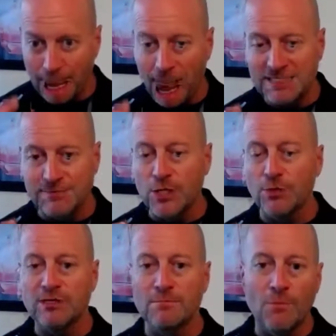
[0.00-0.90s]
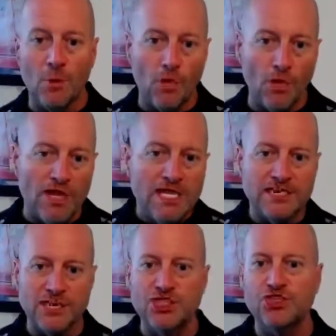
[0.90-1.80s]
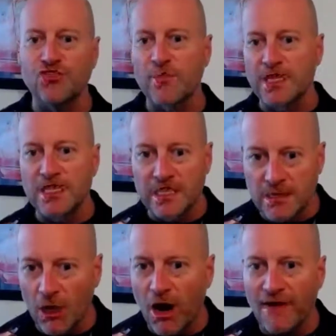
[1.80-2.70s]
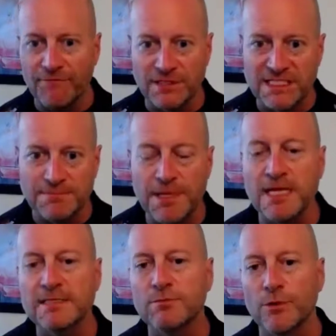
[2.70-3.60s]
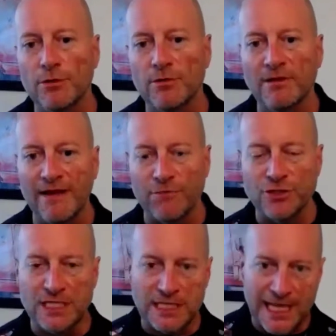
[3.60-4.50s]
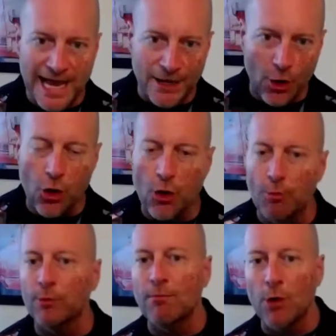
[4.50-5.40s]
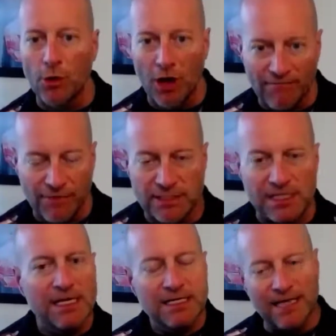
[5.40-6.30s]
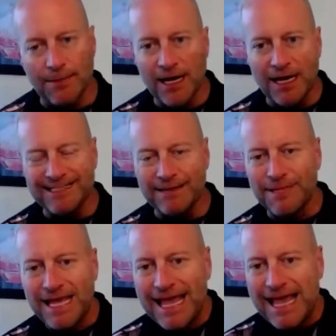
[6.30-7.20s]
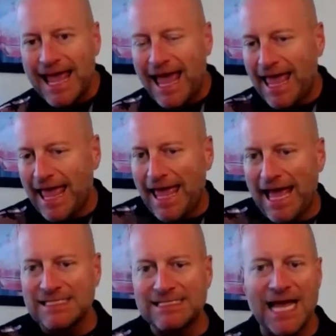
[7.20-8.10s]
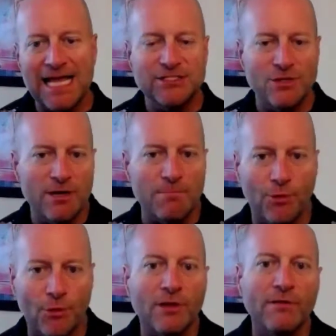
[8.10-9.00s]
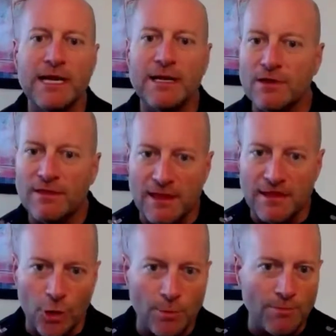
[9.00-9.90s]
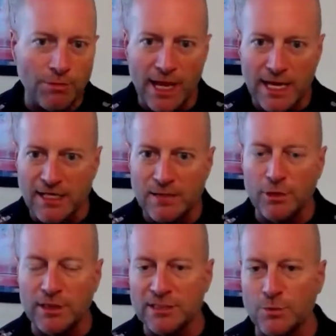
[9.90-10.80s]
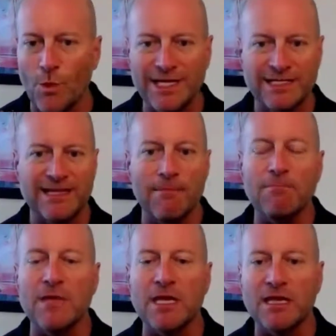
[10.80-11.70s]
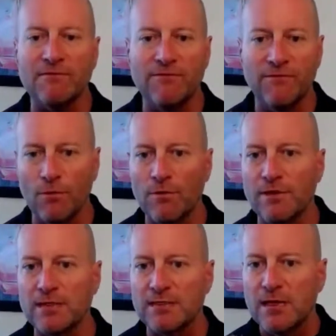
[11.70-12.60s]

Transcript: possibly going to more distributed office space where you're leveraging the at-home or remote office type concept. Has that started percolating within the urban planning community as to what does that mean for these